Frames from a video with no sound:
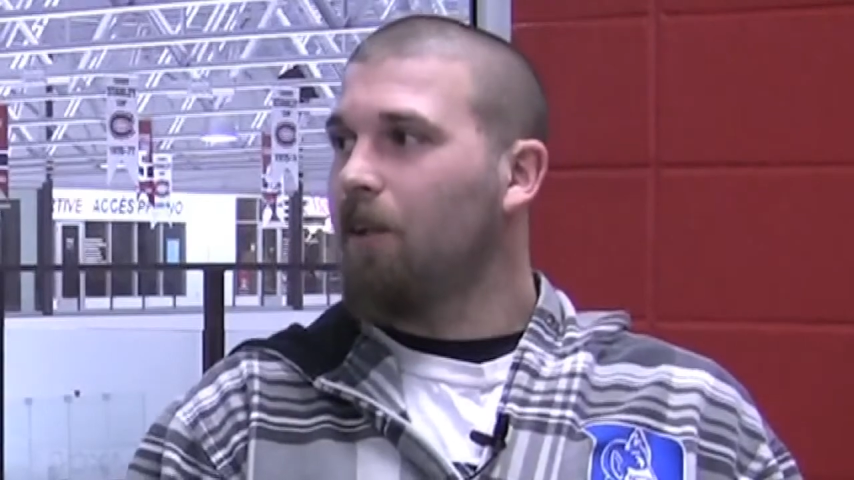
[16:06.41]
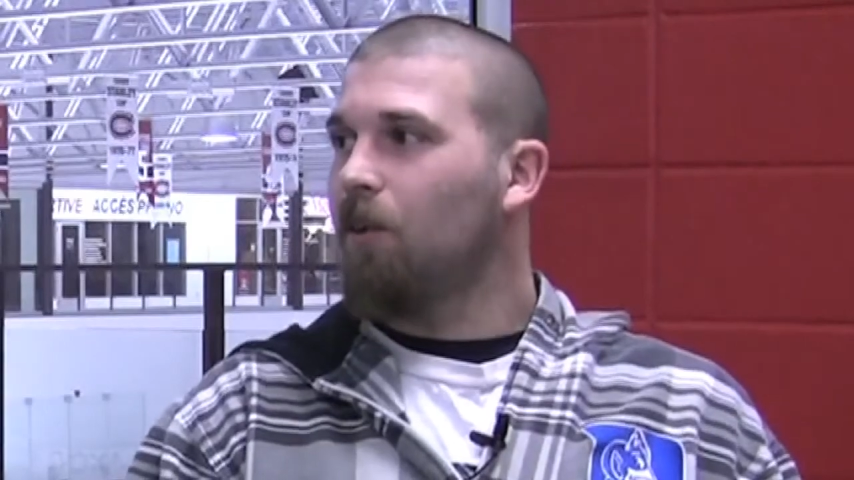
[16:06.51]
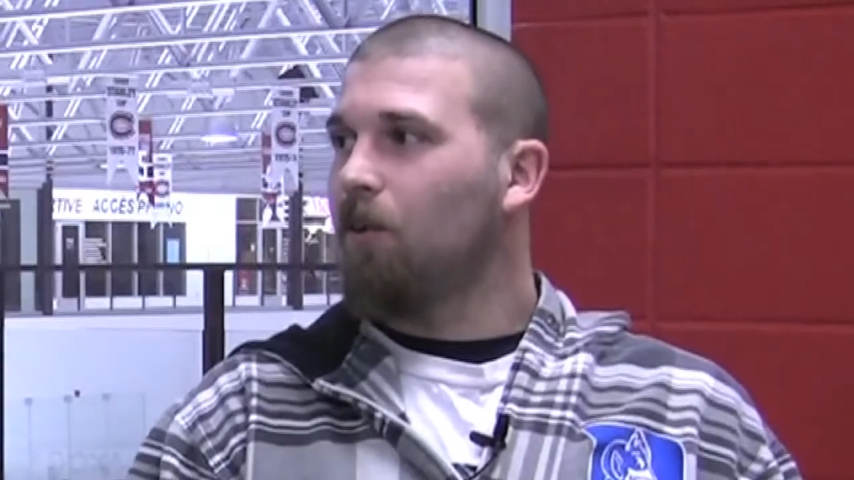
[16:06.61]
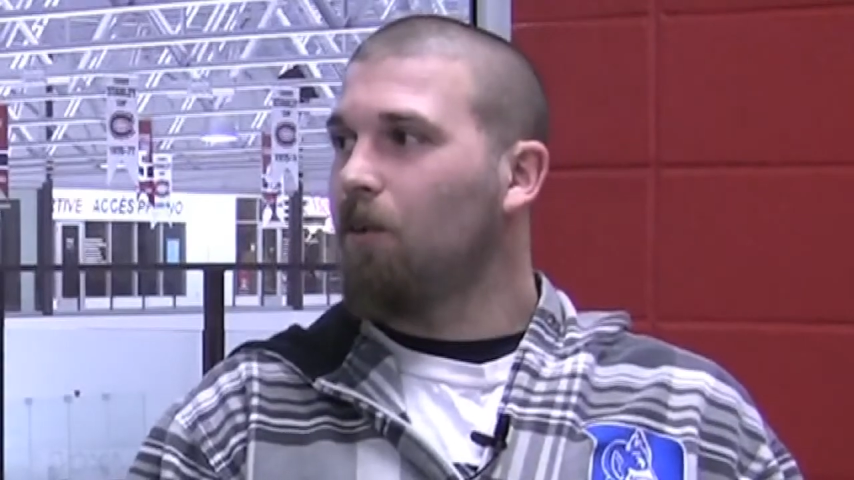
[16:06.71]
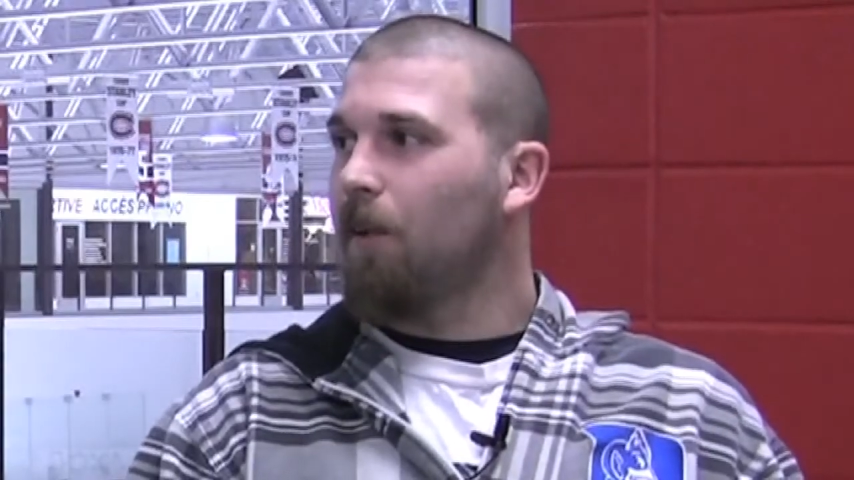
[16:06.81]
your
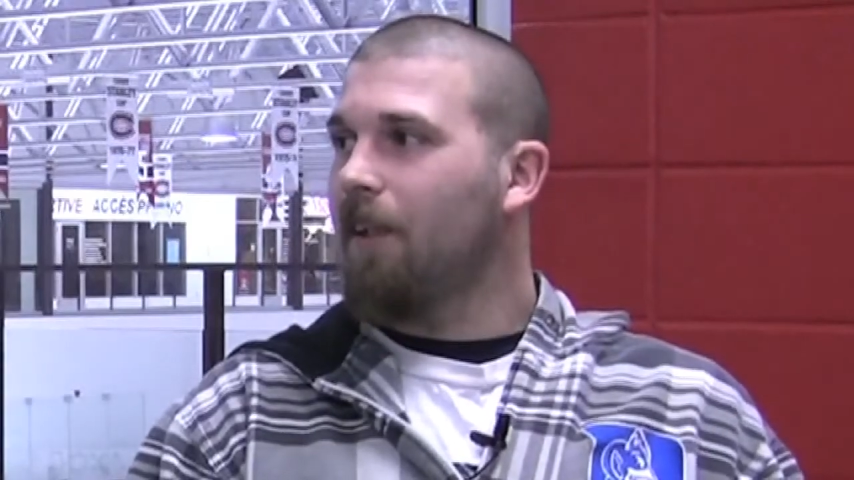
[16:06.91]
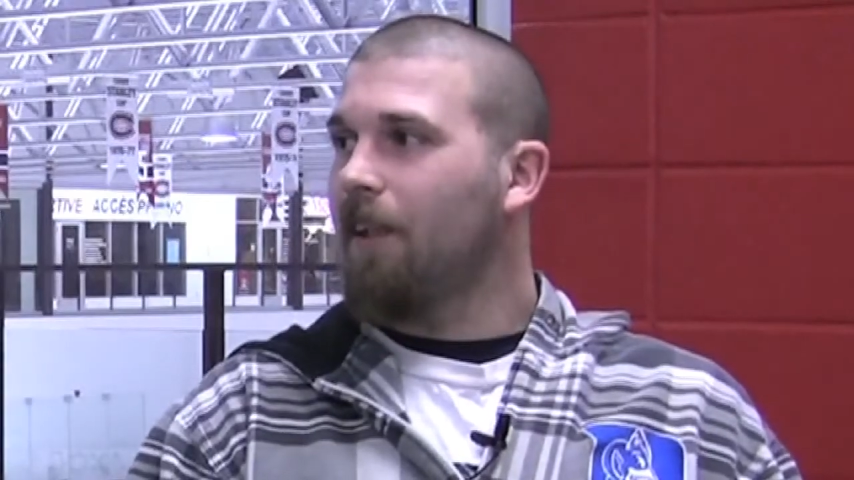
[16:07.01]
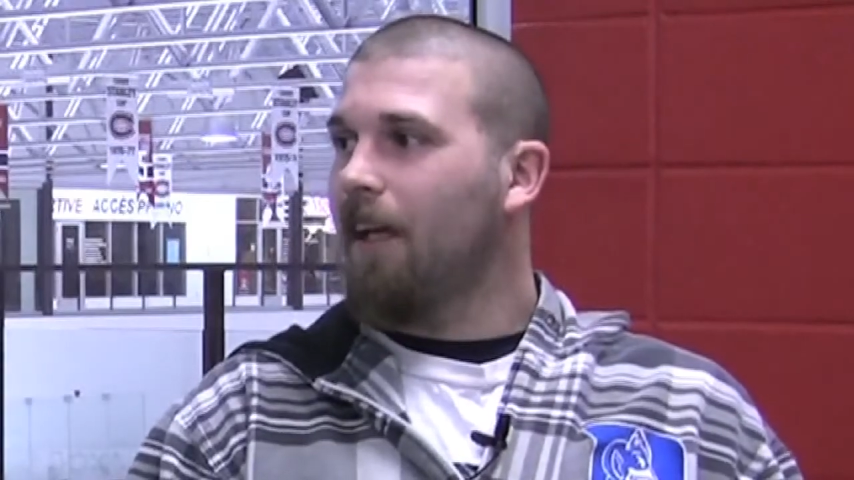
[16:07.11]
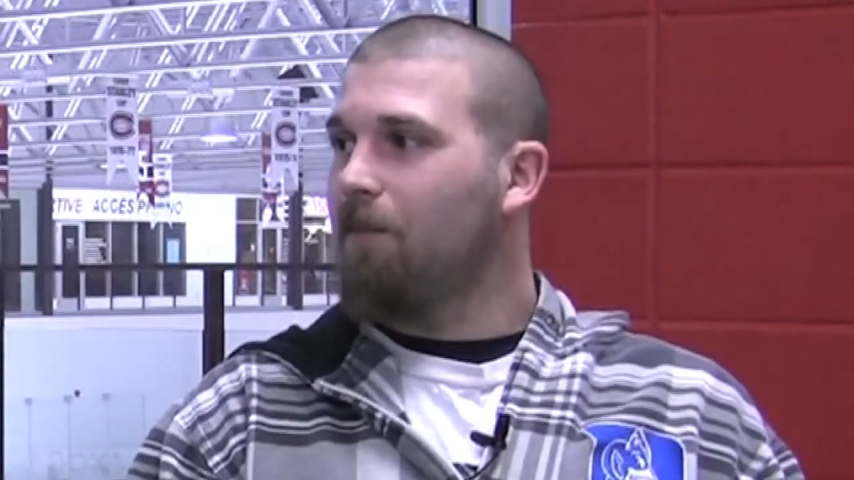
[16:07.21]
cool, play your game.